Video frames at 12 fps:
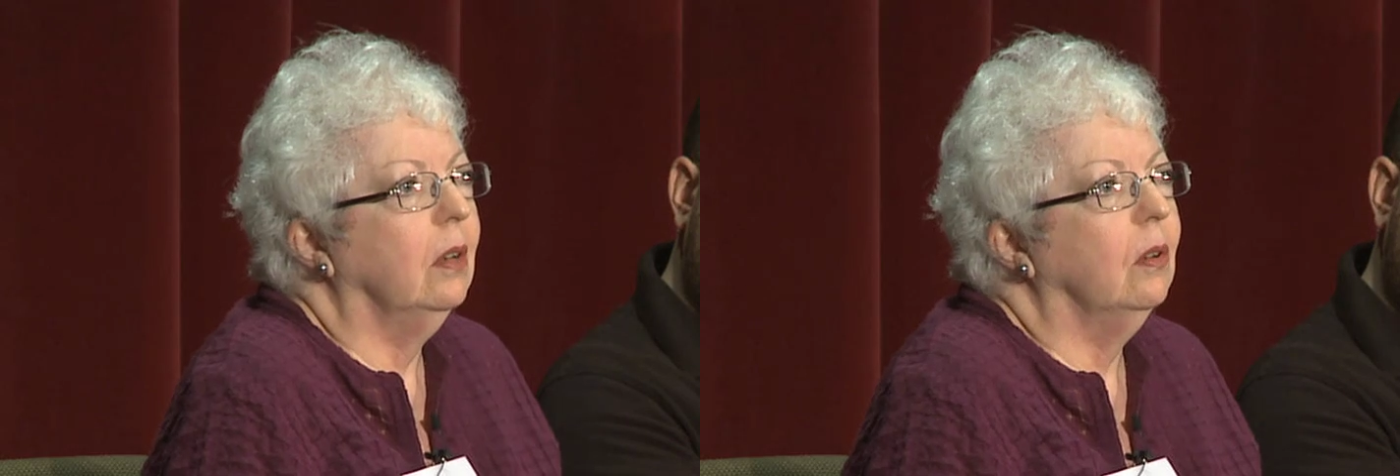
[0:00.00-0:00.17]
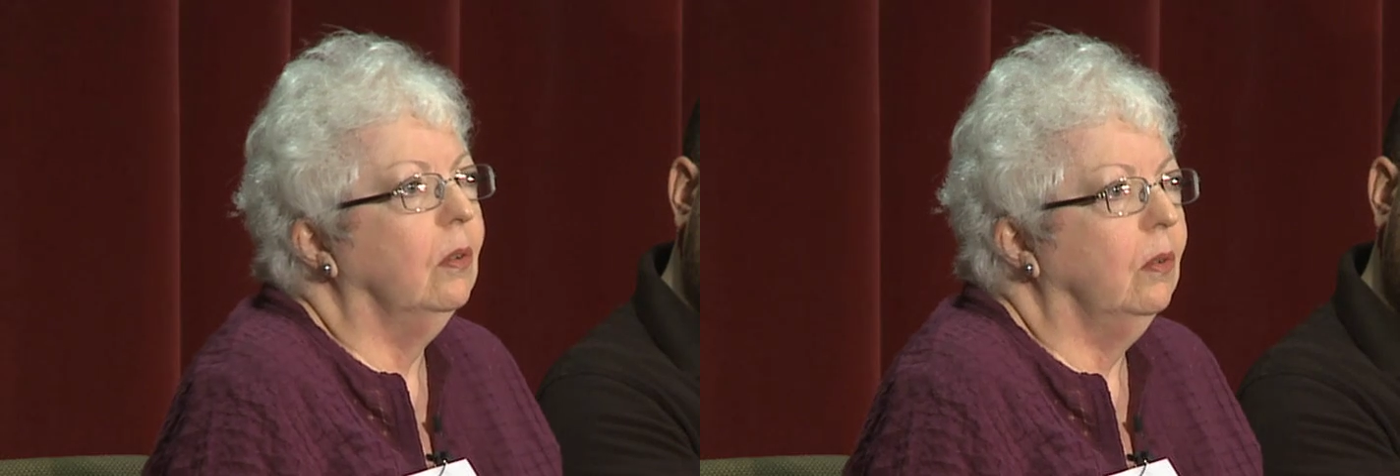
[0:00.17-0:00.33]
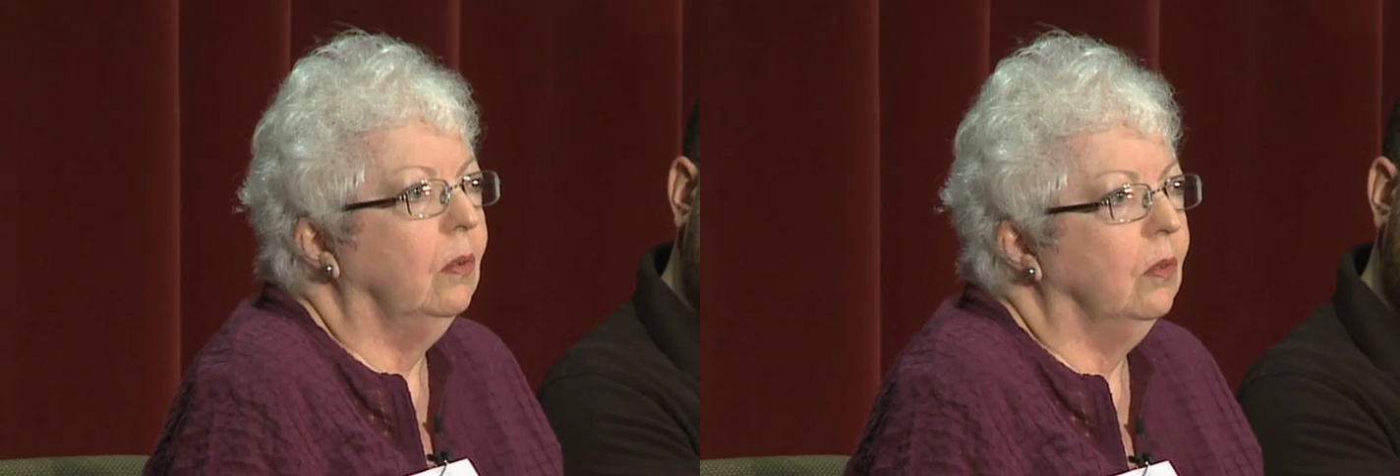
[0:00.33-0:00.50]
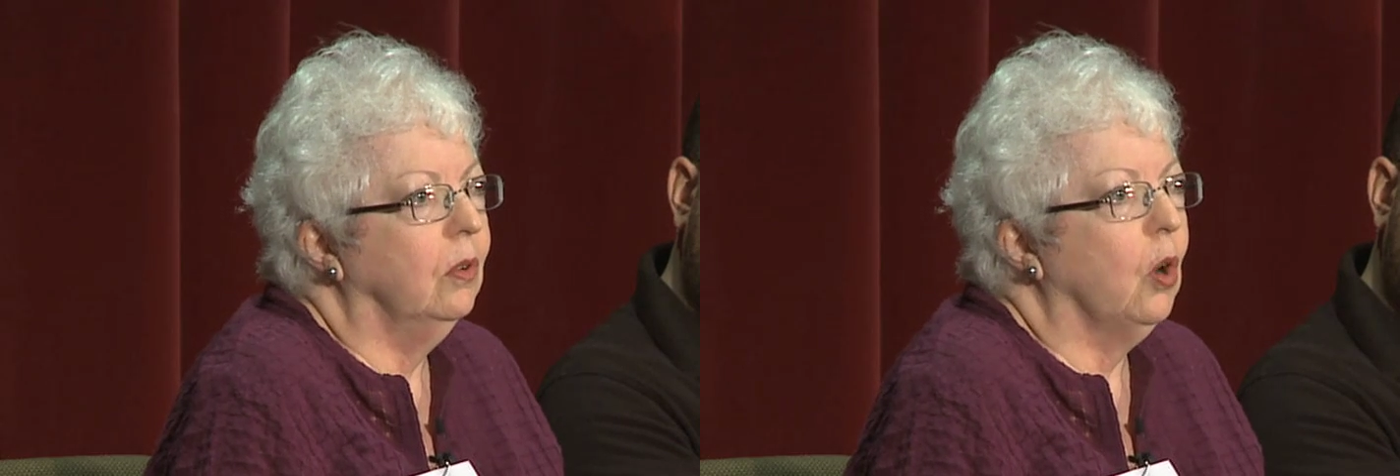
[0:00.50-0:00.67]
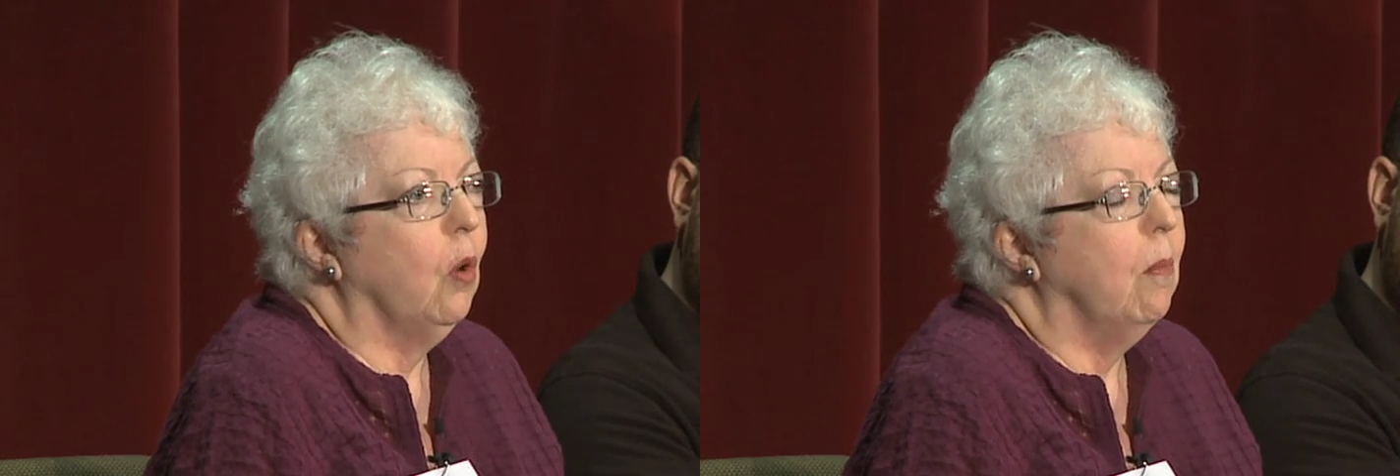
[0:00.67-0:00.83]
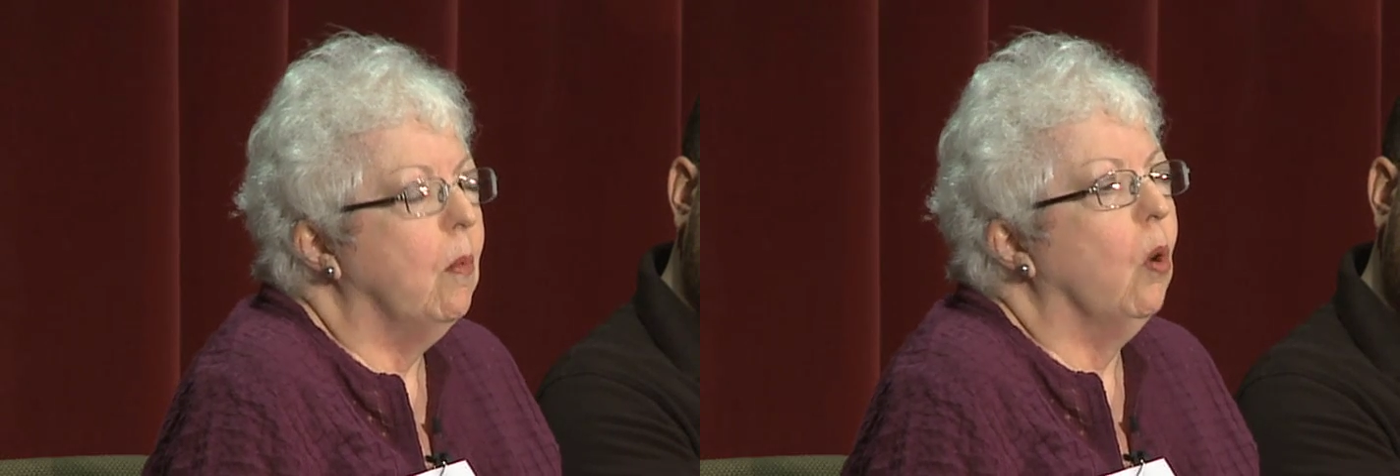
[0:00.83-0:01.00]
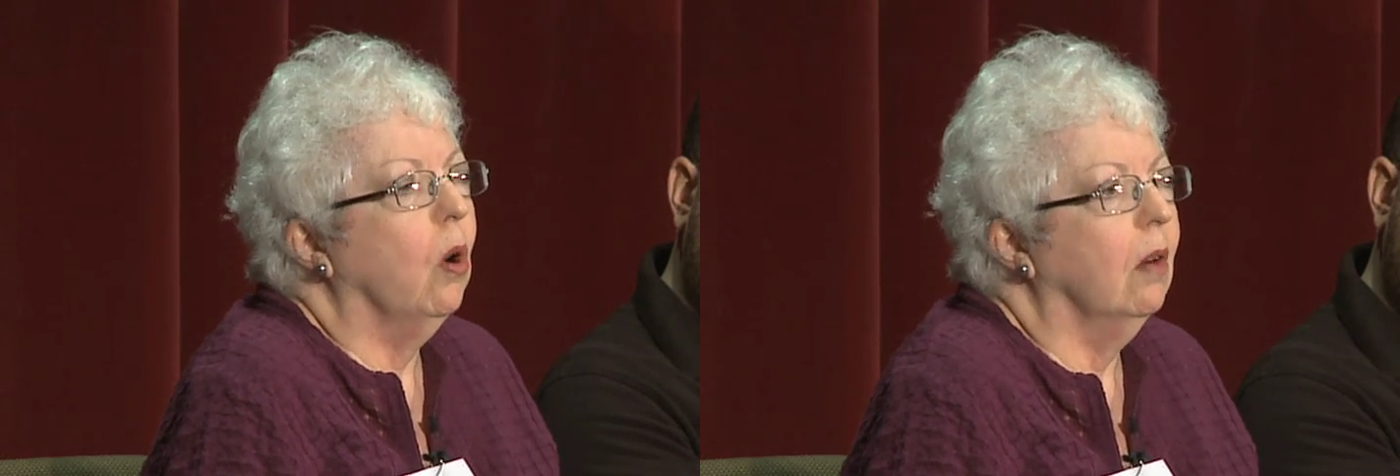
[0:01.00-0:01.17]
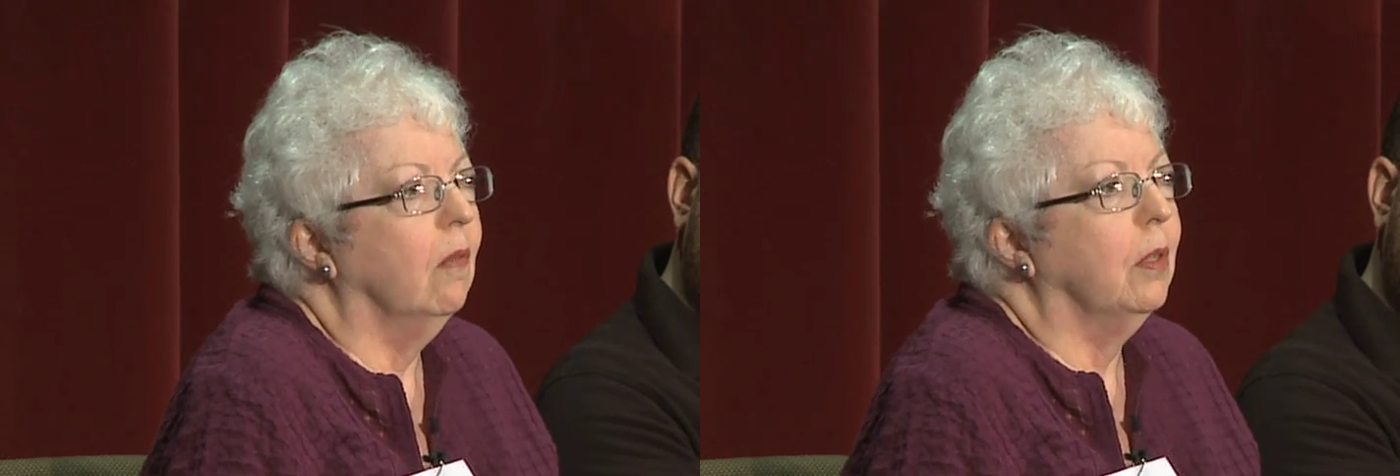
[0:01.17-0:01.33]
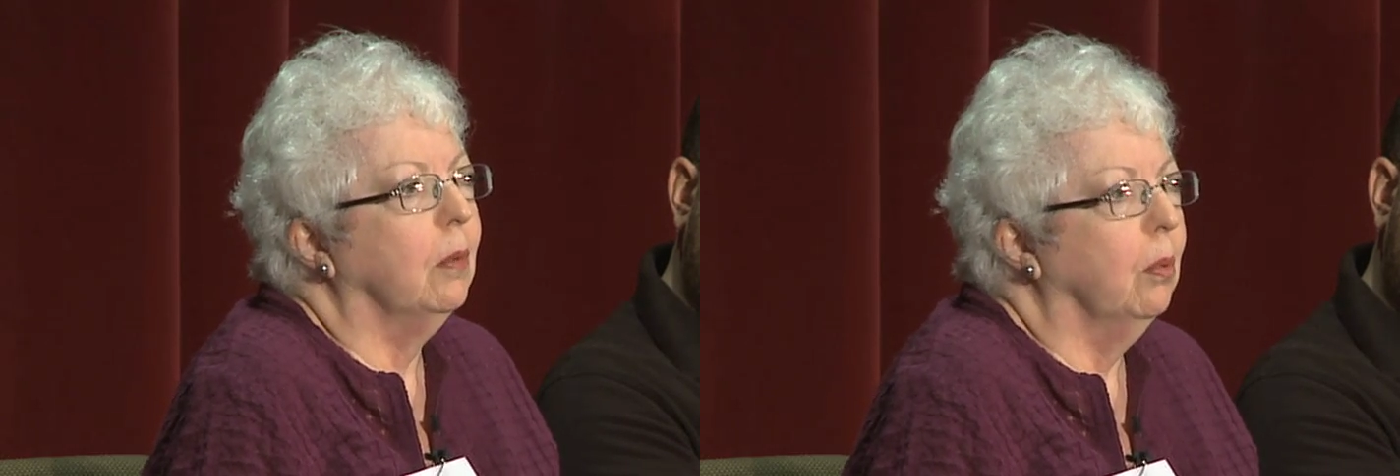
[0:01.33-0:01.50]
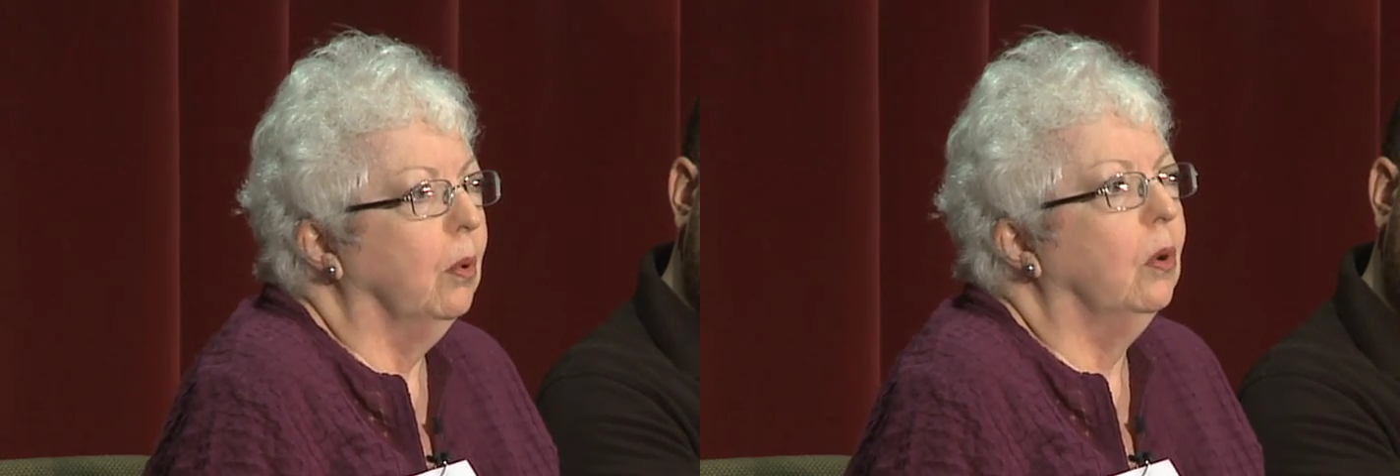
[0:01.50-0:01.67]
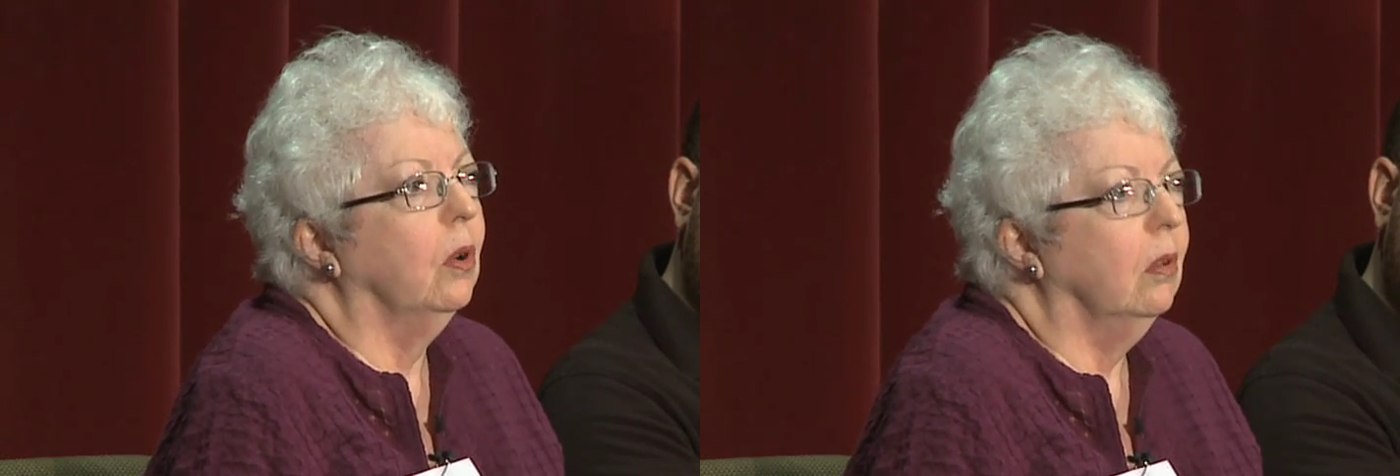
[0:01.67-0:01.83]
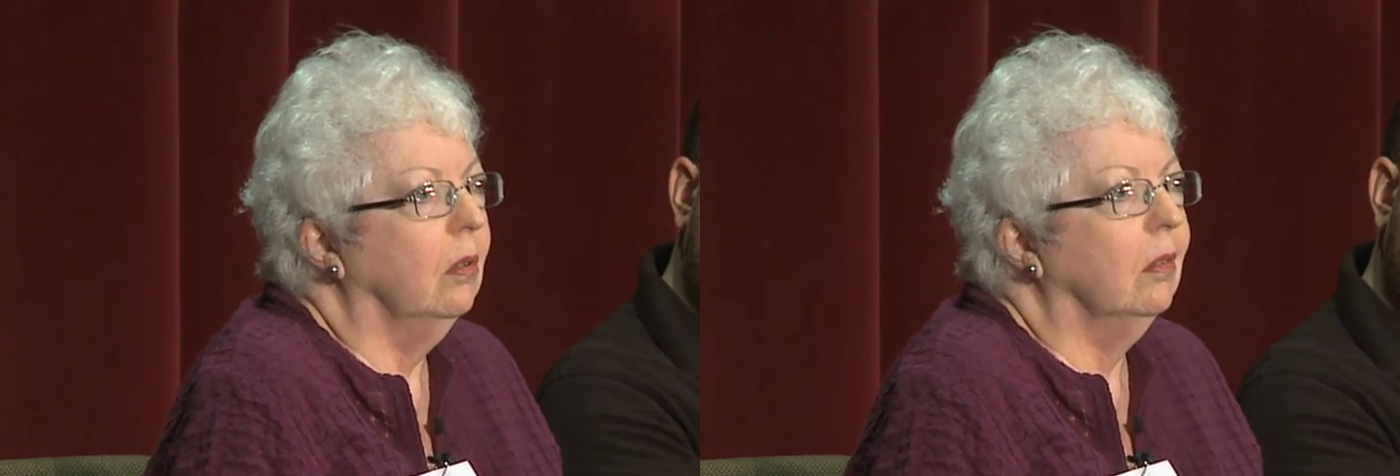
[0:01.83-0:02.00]
to show more of the
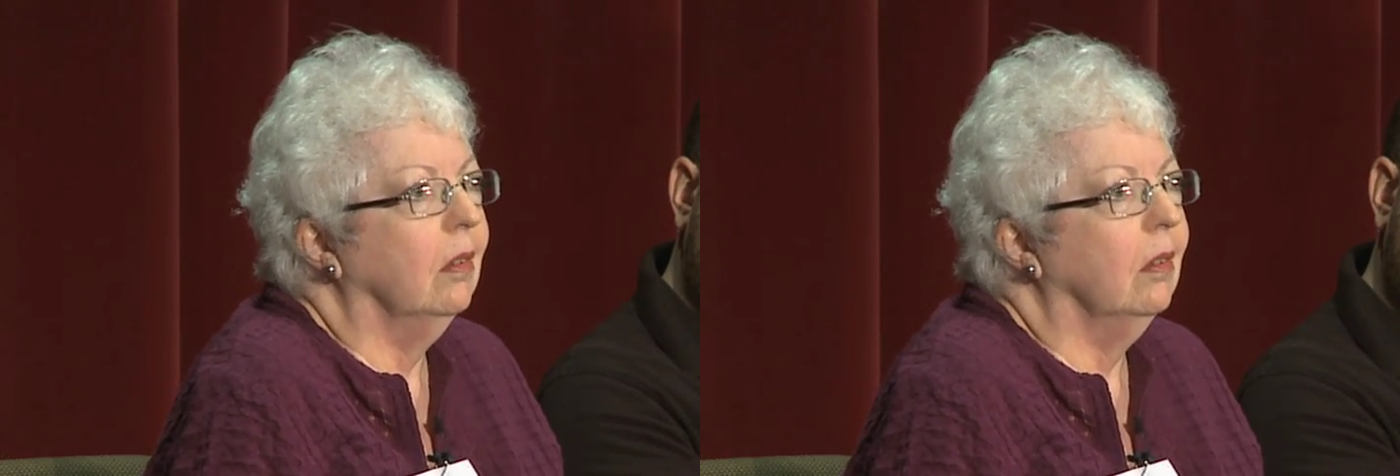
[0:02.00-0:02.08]
brutal